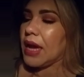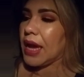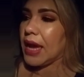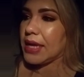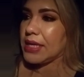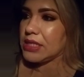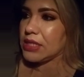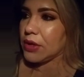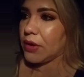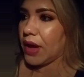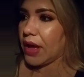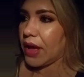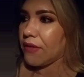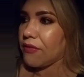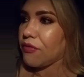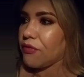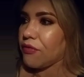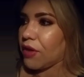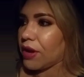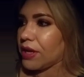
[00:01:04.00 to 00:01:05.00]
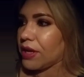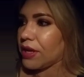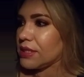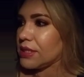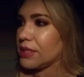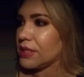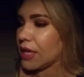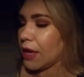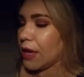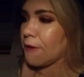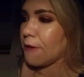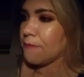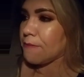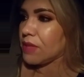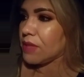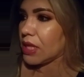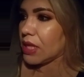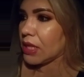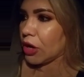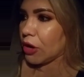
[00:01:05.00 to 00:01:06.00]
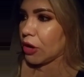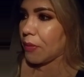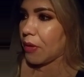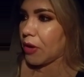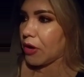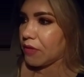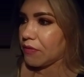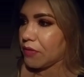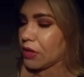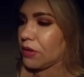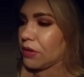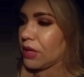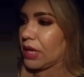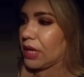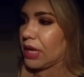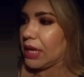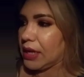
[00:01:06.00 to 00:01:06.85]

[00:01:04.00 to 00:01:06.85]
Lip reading: I still have friends that are part of Younique.